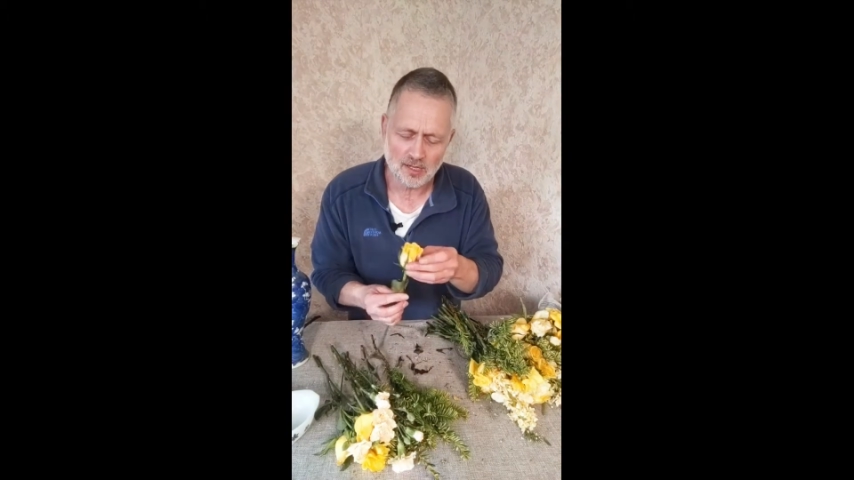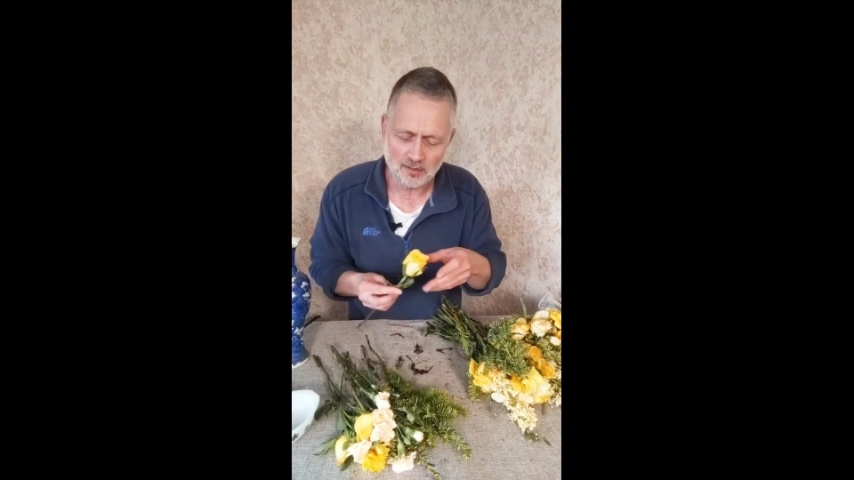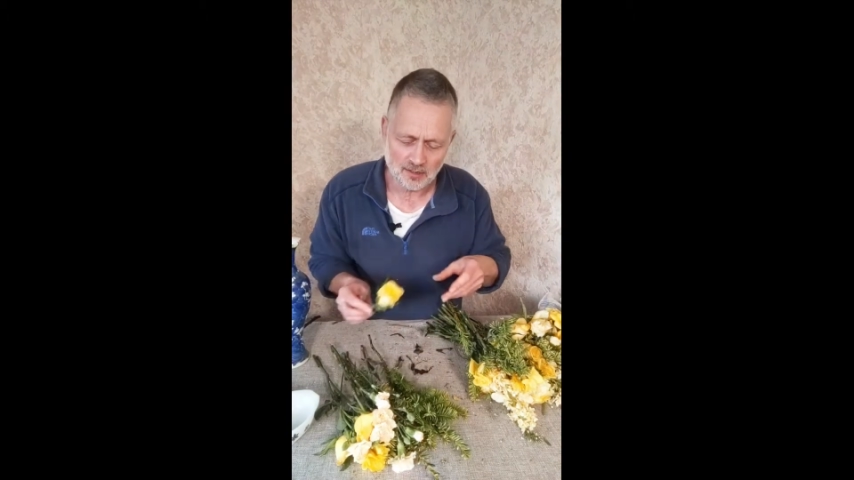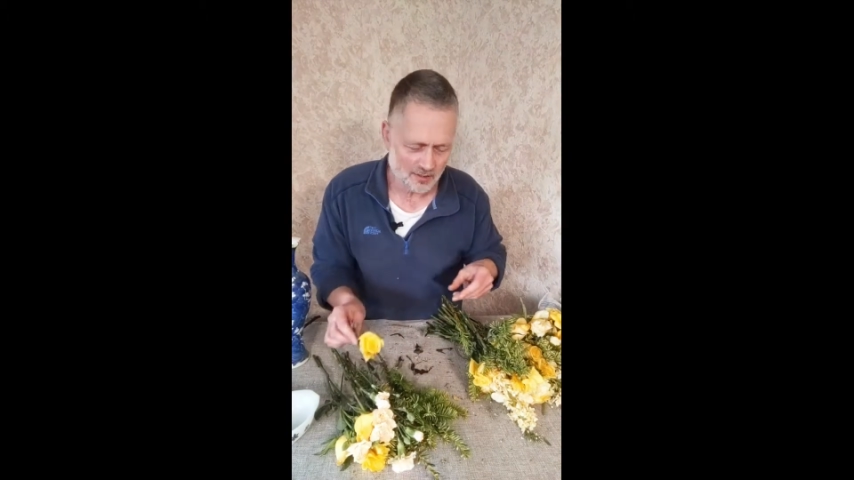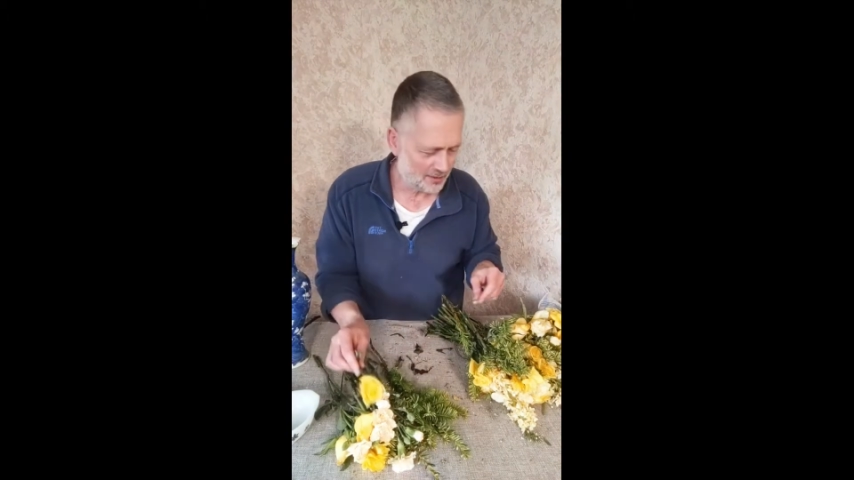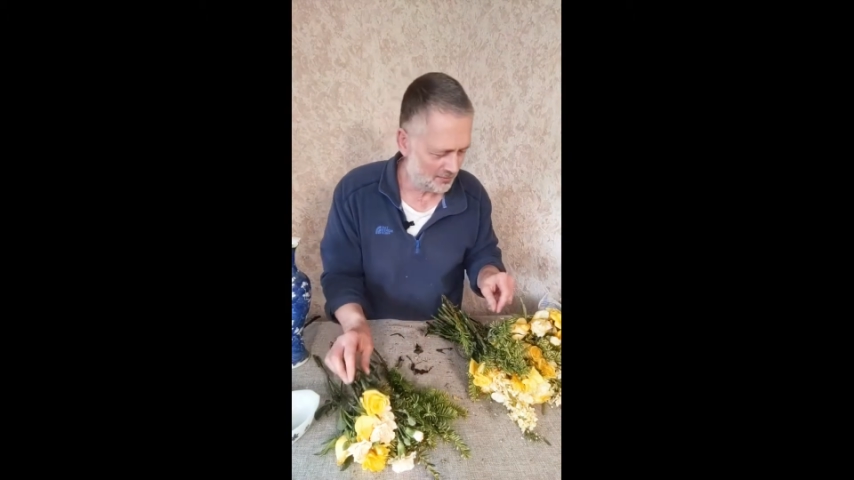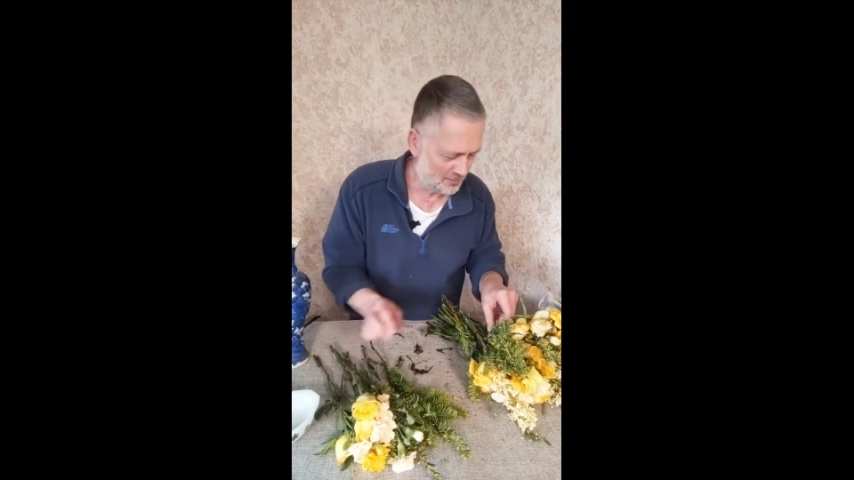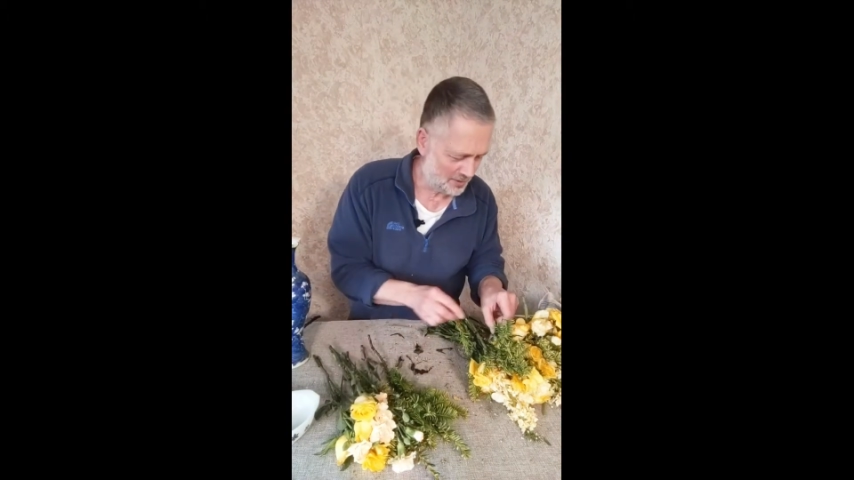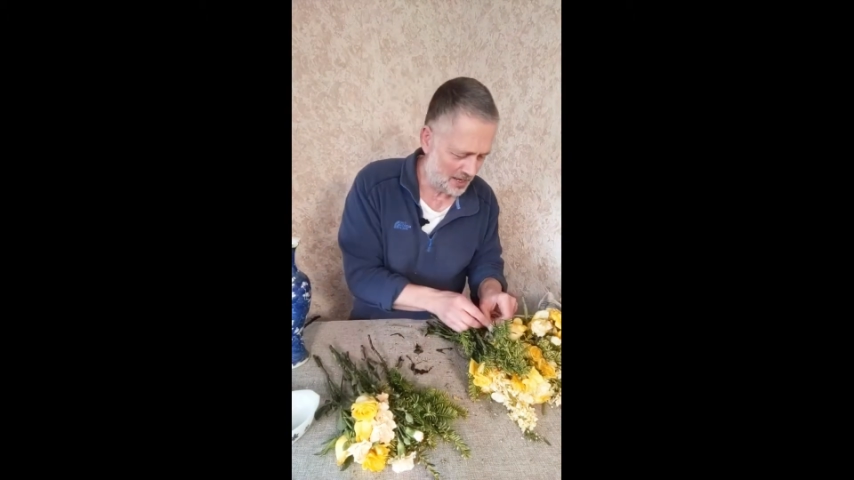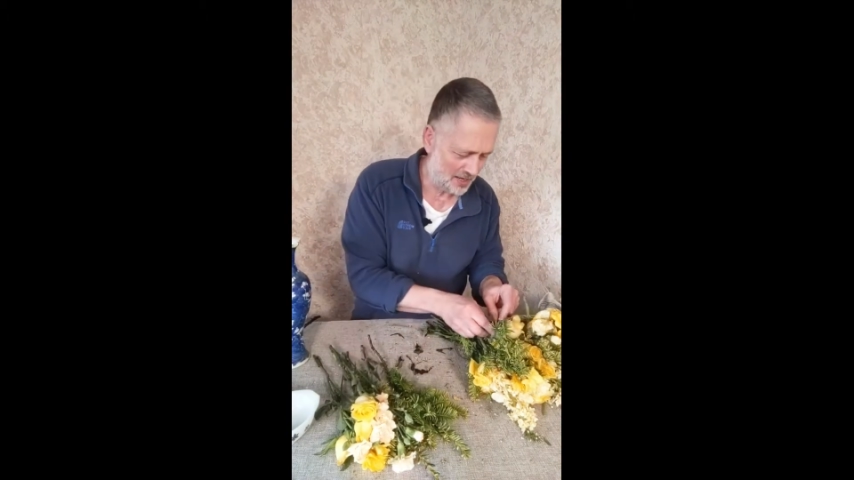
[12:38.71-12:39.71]
I think we'll
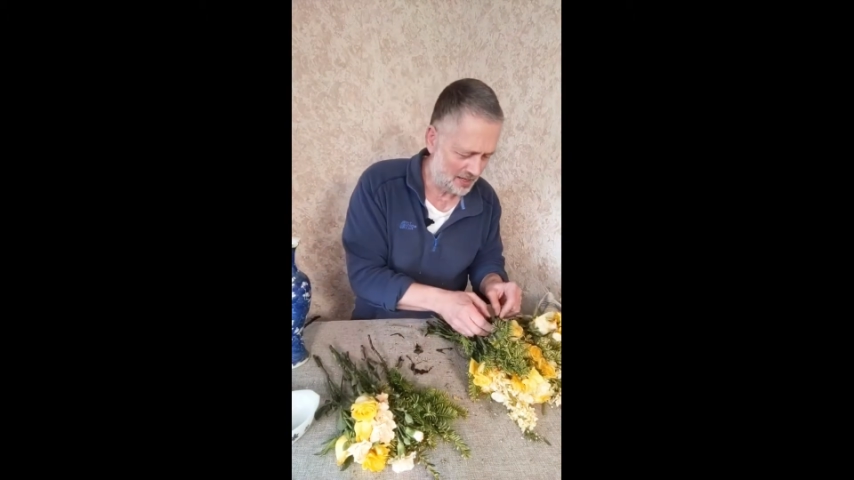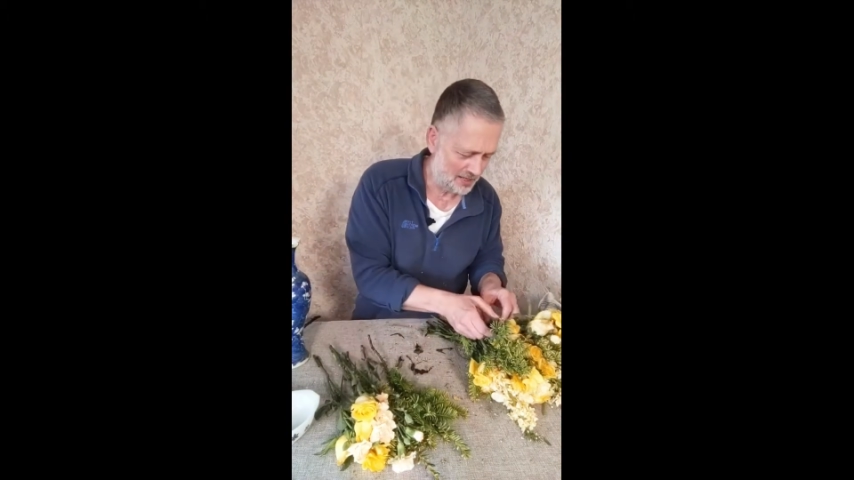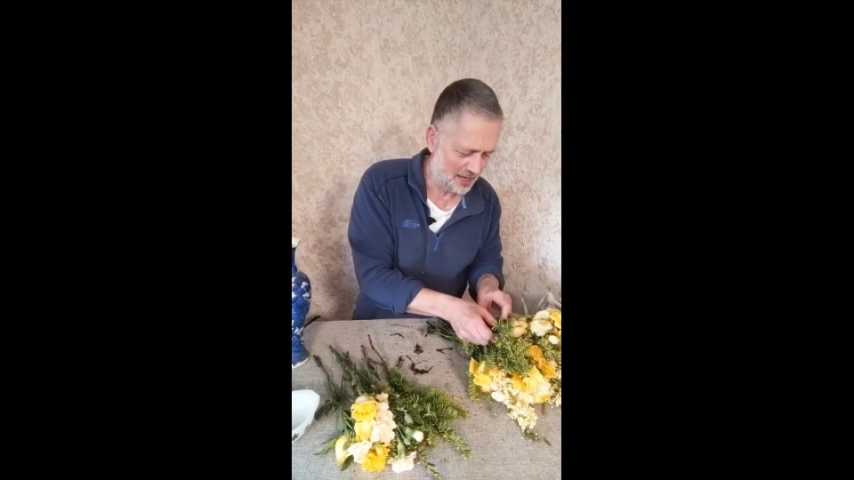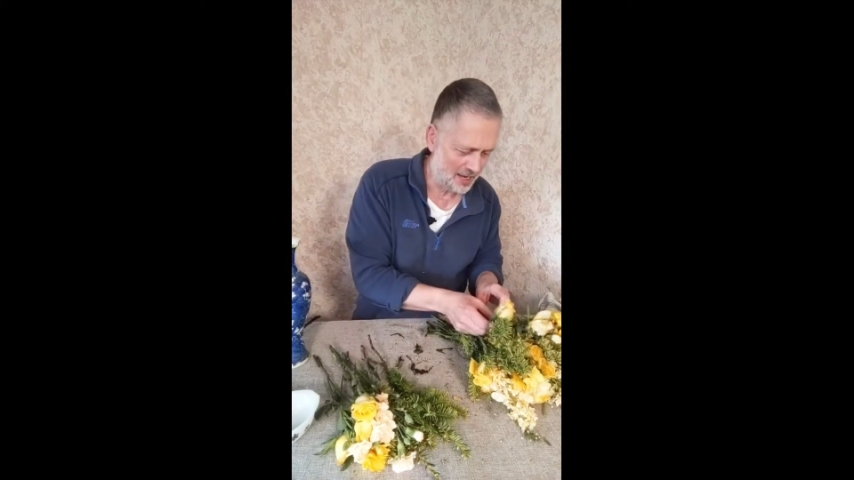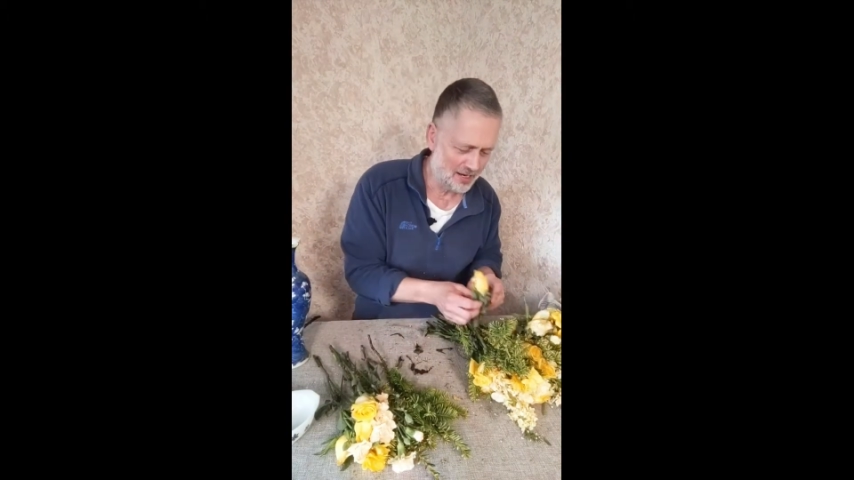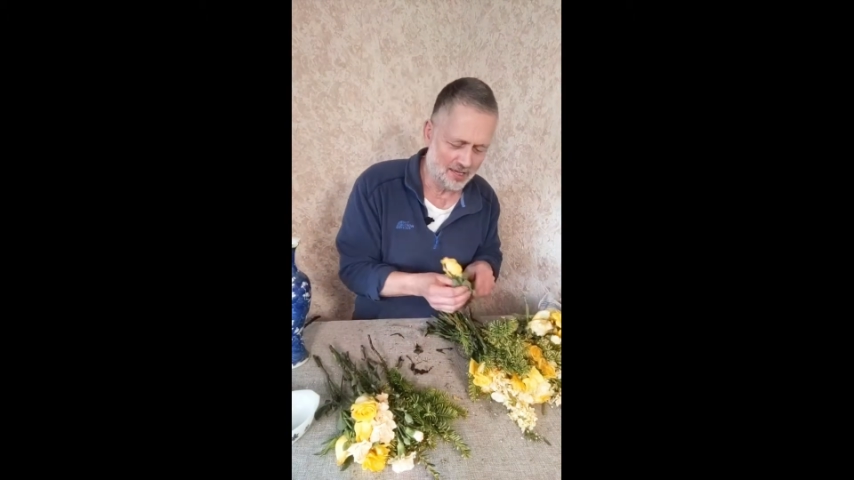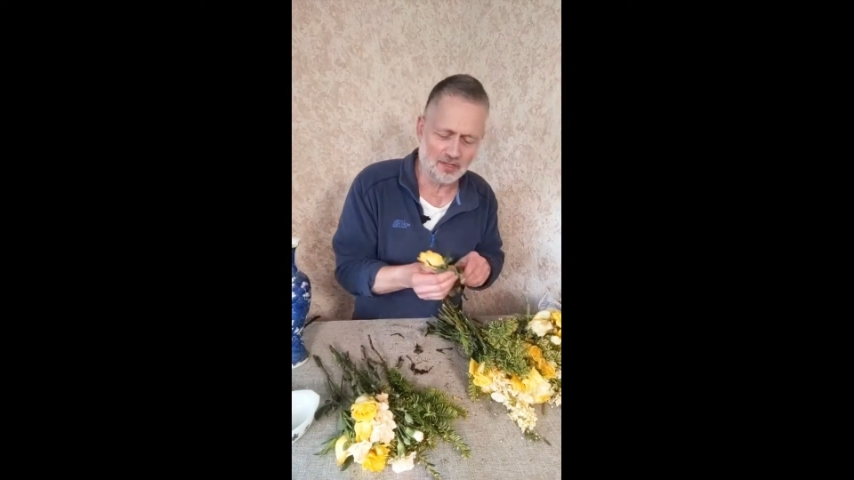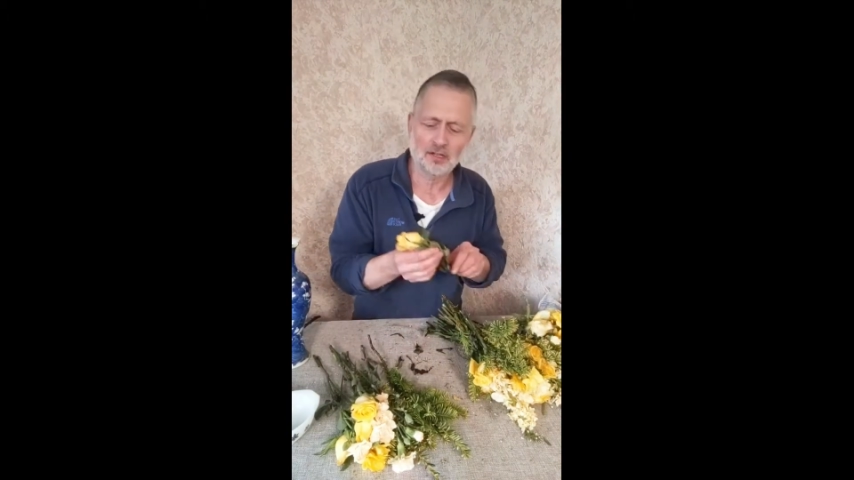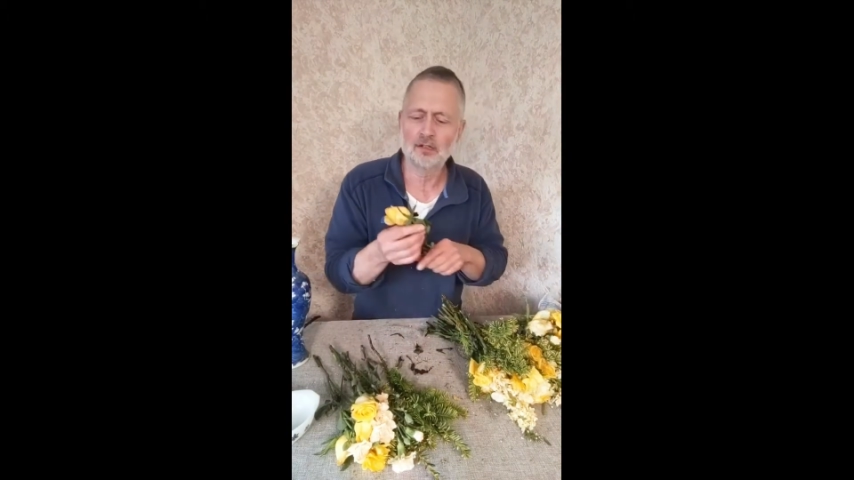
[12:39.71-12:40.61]
get another,